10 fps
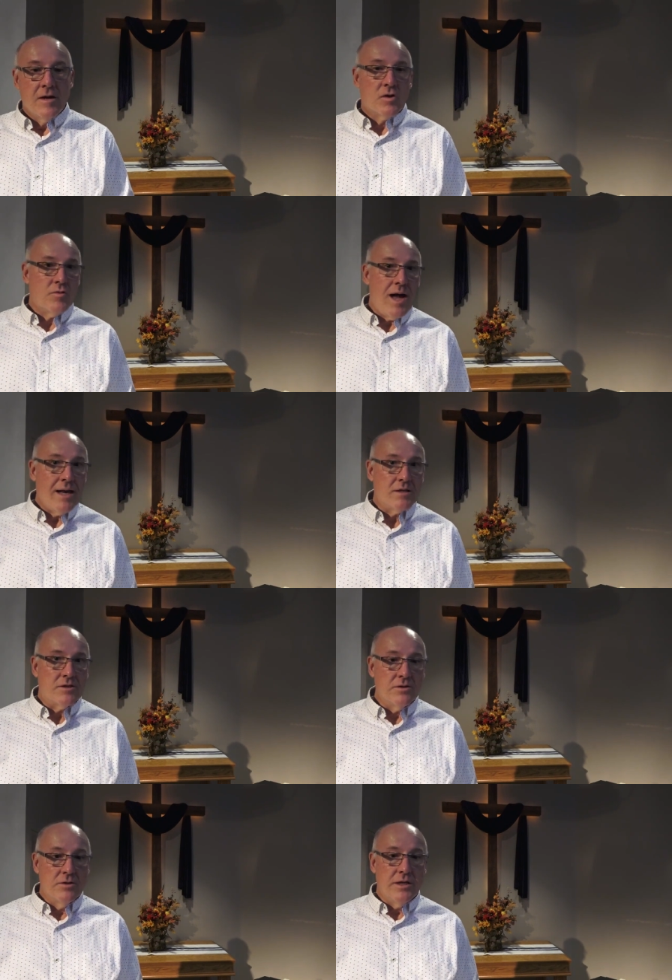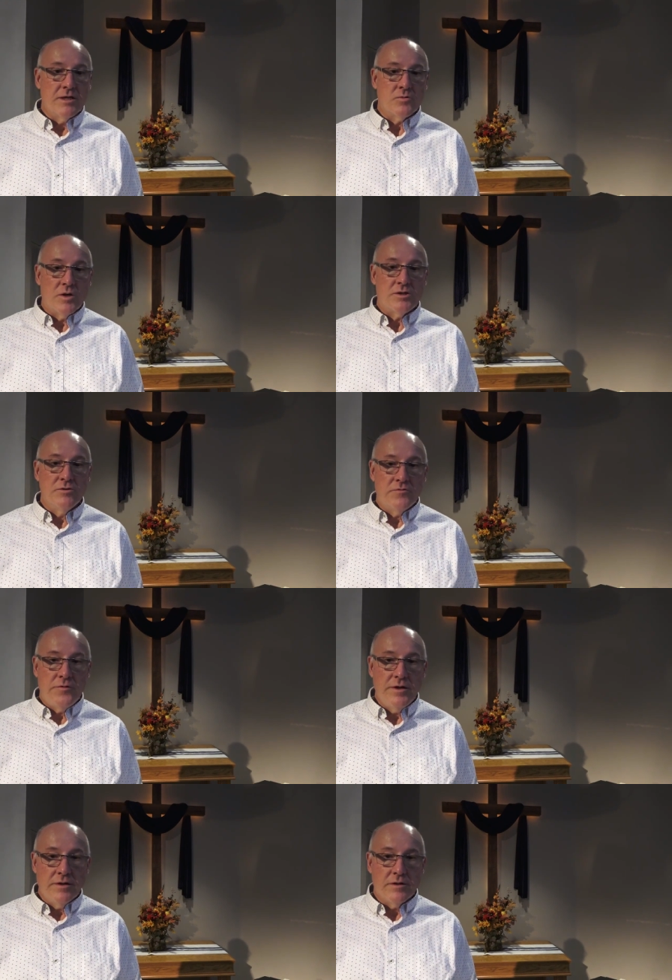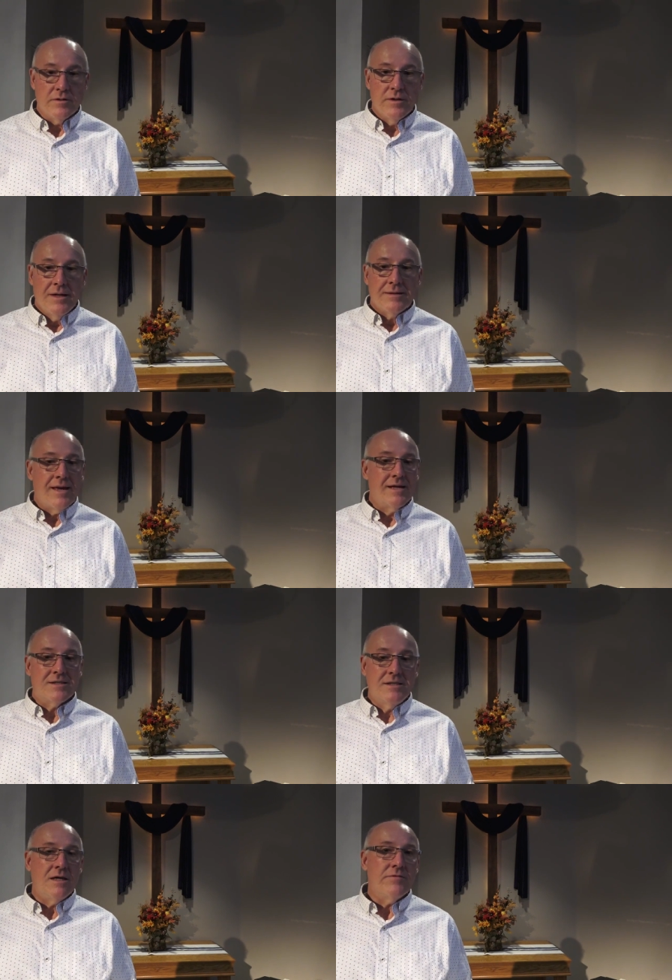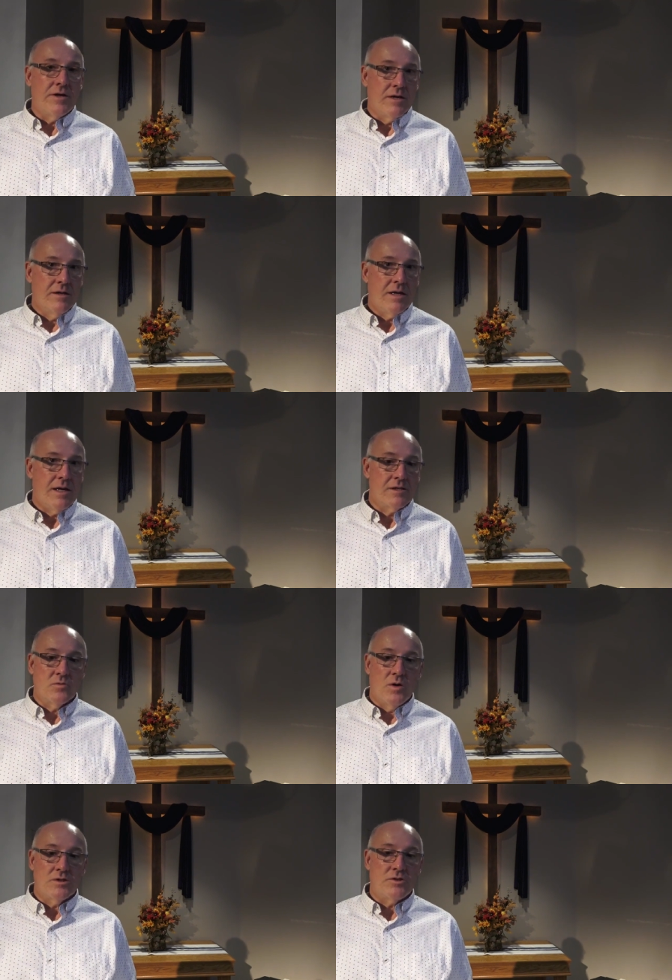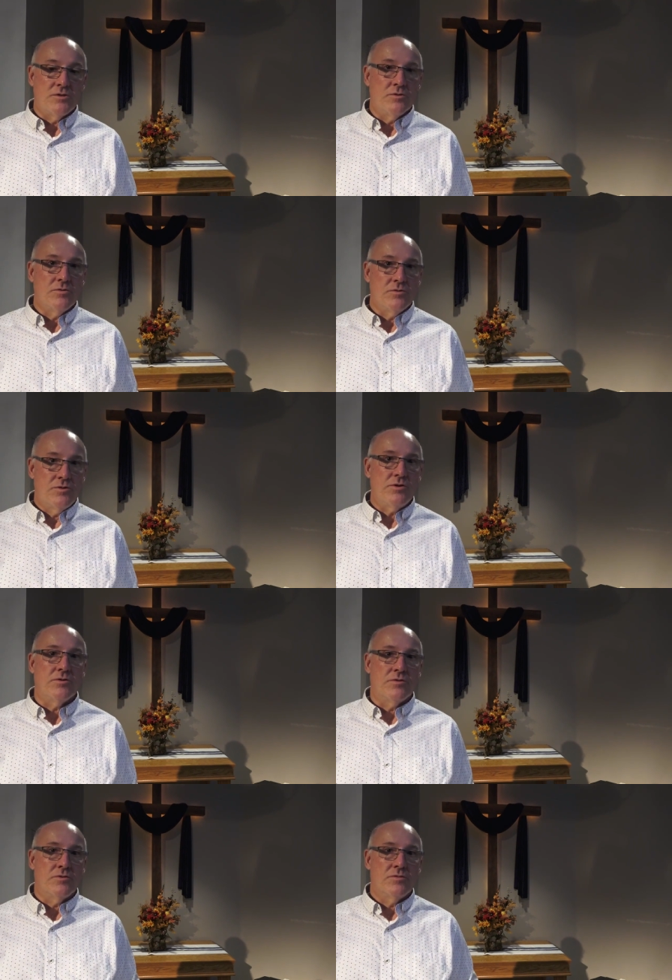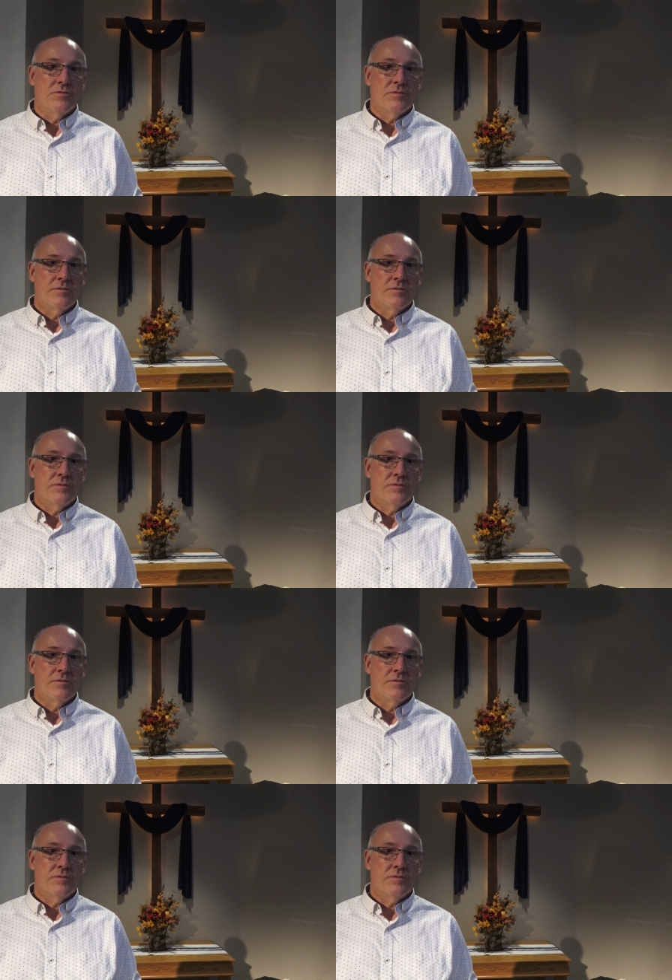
Gratitude is what you feel, thanksgiving is what you do.